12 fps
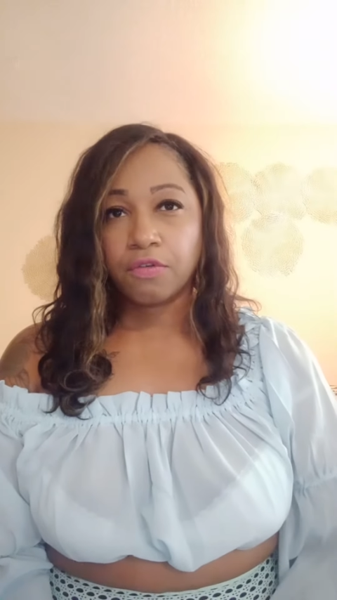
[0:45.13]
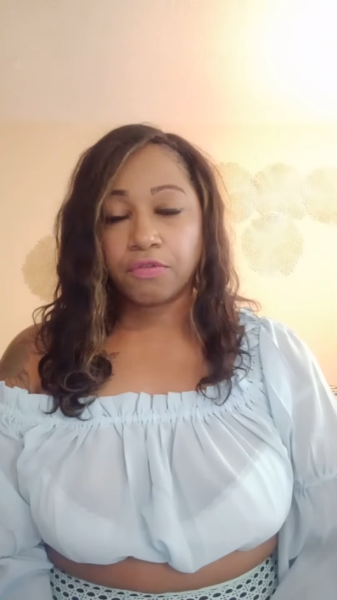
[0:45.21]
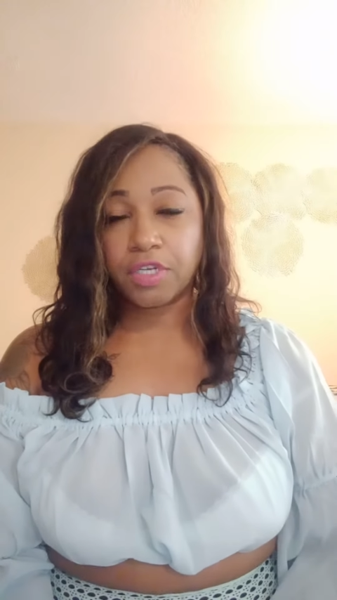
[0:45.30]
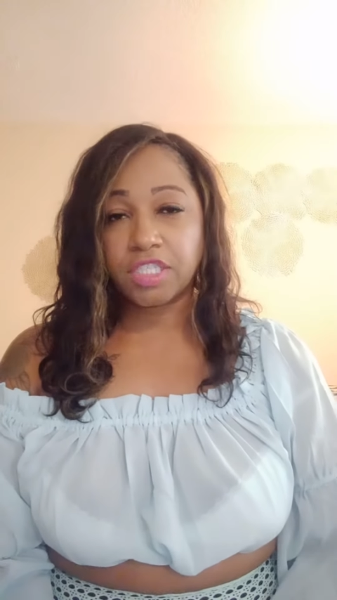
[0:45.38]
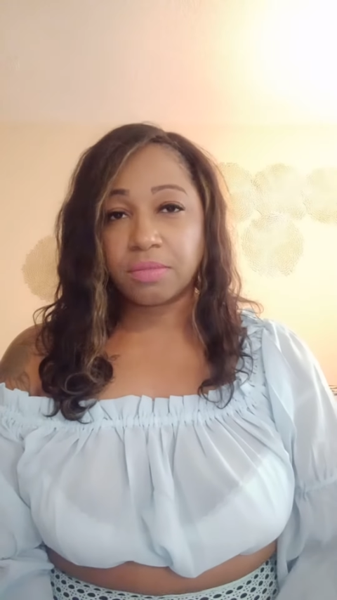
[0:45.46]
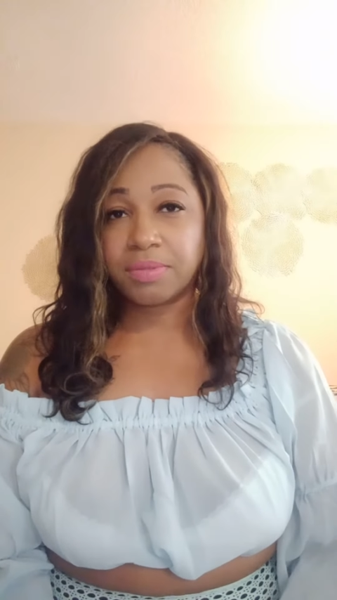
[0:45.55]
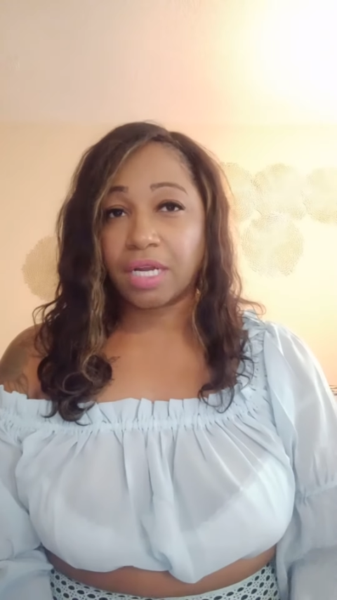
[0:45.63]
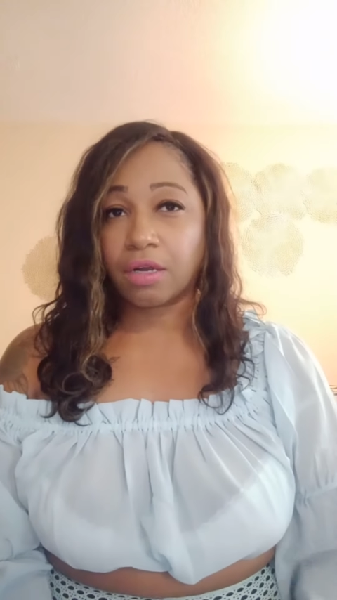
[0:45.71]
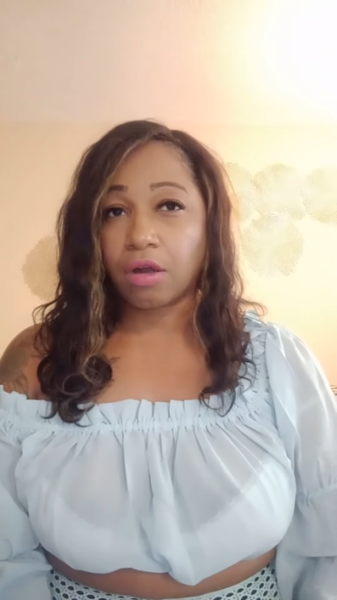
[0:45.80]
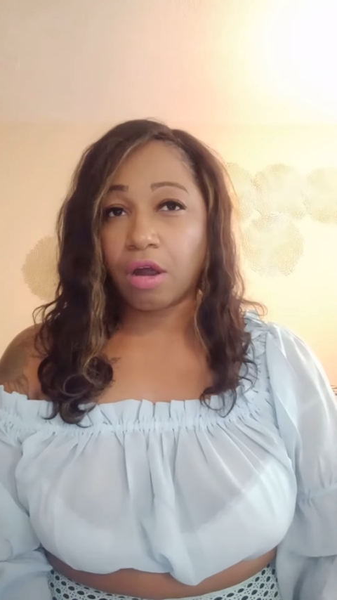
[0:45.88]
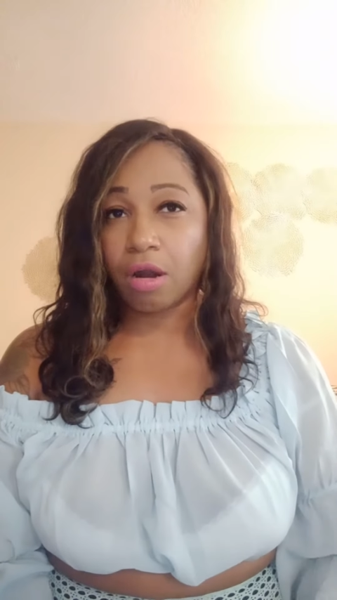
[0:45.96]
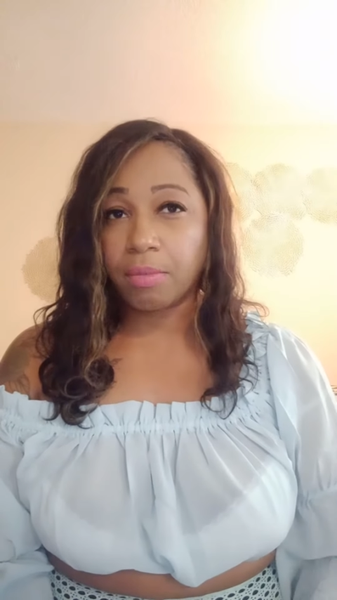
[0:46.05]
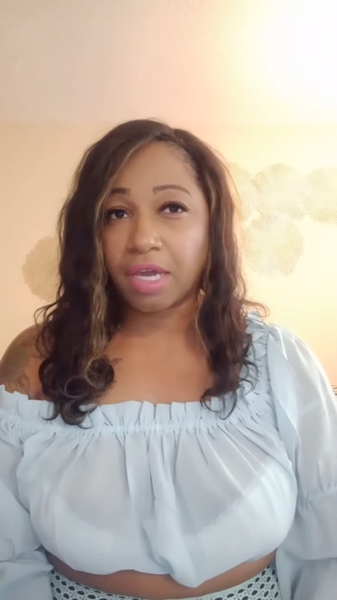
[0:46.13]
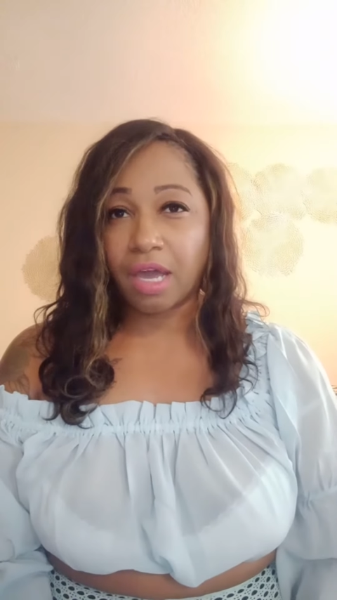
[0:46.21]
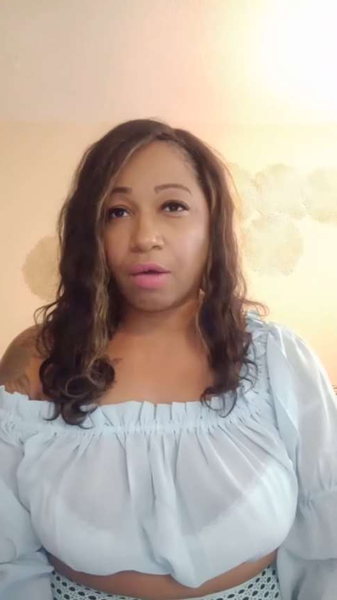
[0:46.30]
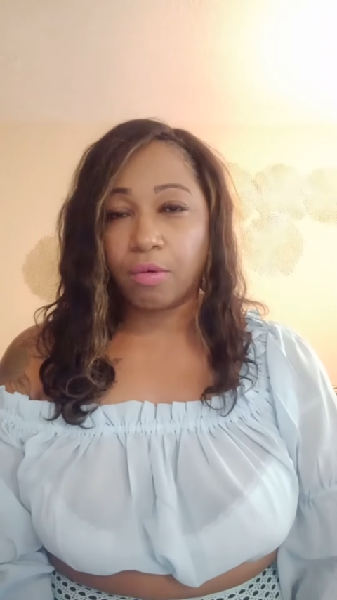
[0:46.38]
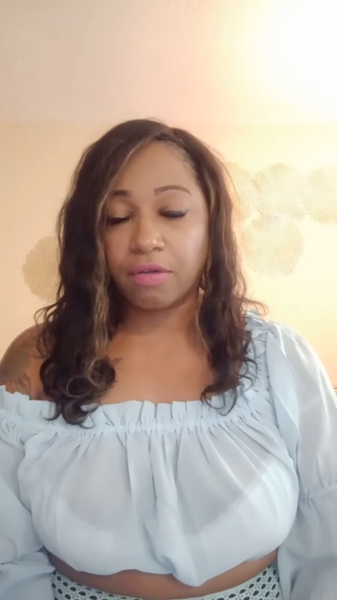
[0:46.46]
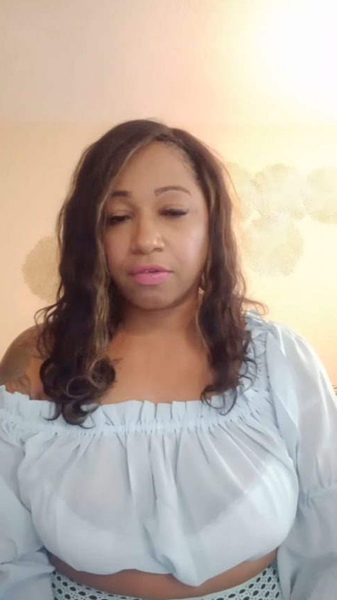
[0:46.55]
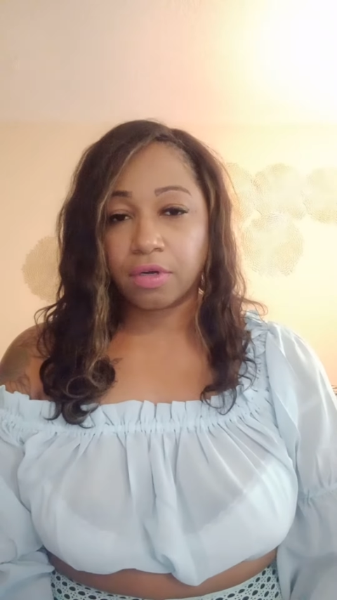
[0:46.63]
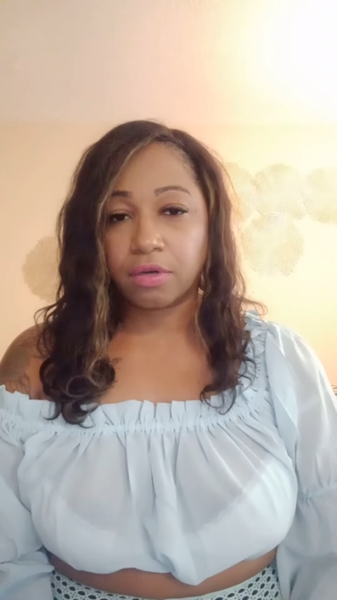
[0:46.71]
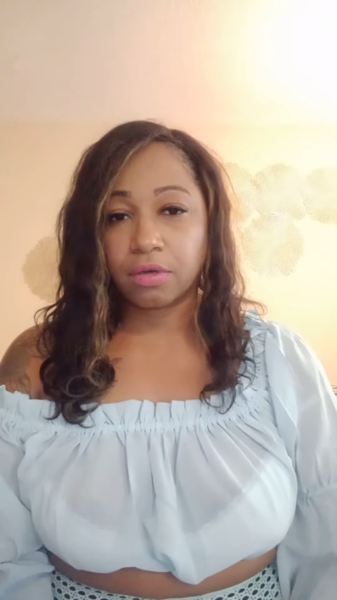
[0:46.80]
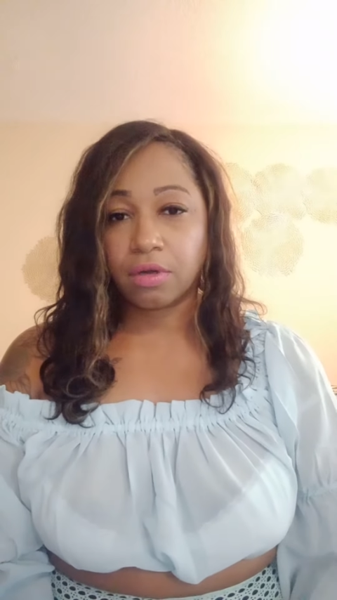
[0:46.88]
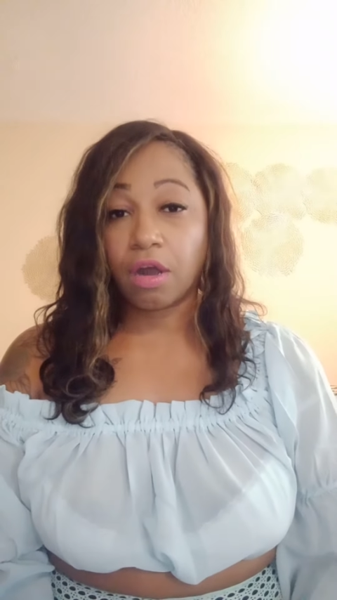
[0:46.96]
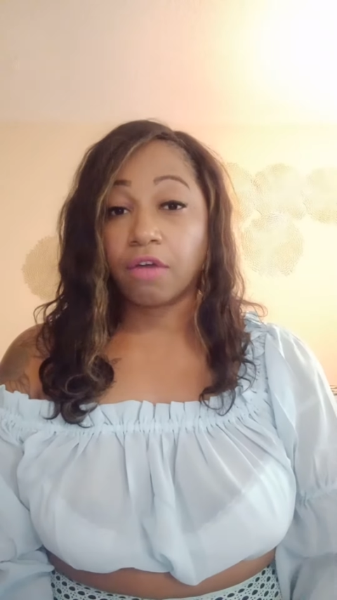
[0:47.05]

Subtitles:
Friendships that are karmic, however,